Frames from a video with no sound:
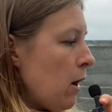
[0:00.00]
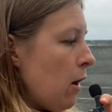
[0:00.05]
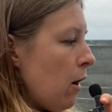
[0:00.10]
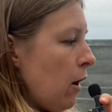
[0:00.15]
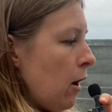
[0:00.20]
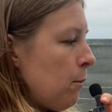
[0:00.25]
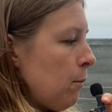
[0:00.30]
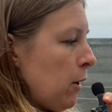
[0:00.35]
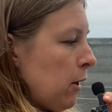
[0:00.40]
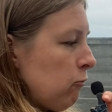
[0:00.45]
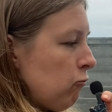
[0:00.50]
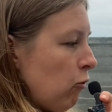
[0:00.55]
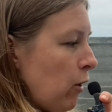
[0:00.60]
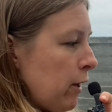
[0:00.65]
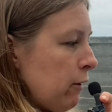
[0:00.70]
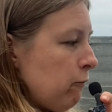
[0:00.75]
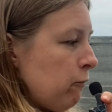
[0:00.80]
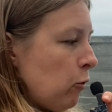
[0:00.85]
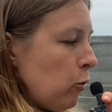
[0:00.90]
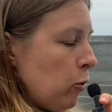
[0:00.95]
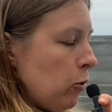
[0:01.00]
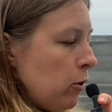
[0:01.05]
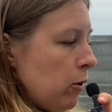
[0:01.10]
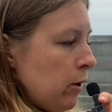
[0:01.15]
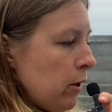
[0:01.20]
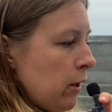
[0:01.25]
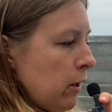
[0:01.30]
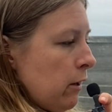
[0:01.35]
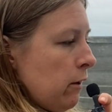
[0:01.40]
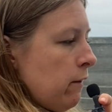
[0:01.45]
I might write 4
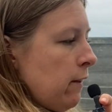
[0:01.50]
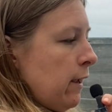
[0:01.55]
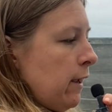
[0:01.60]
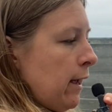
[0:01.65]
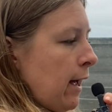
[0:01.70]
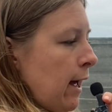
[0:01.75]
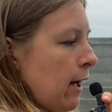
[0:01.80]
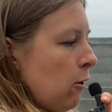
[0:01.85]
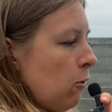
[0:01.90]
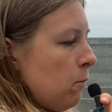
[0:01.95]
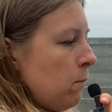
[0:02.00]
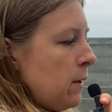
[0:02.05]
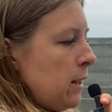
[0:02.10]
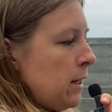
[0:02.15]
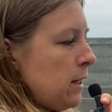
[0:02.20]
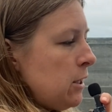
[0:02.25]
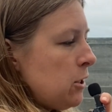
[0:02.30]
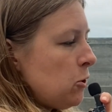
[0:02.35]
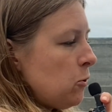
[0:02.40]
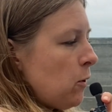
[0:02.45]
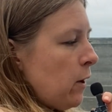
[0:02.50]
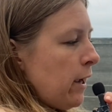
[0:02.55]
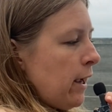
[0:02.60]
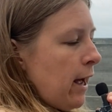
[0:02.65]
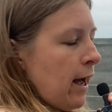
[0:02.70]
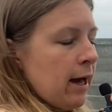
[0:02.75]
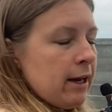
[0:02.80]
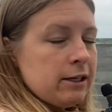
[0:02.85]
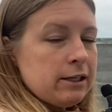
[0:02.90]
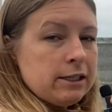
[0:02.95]
and think, how many do I
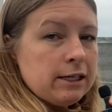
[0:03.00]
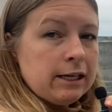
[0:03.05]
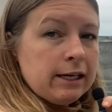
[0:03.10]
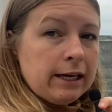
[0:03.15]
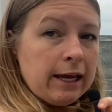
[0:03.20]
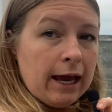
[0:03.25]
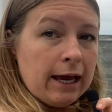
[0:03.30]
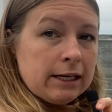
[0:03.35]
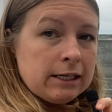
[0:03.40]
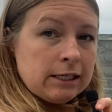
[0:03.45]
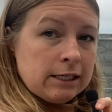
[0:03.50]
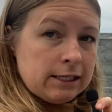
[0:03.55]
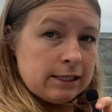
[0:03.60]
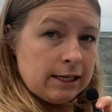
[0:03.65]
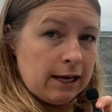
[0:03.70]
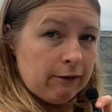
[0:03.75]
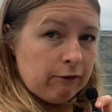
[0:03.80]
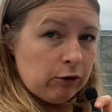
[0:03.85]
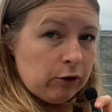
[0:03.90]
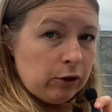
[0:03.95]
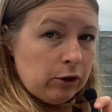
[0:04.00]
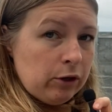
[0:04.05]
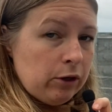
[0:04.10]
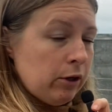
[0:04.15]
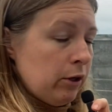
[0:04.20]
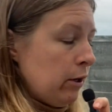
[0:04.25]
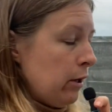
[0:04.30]
add to get to 7?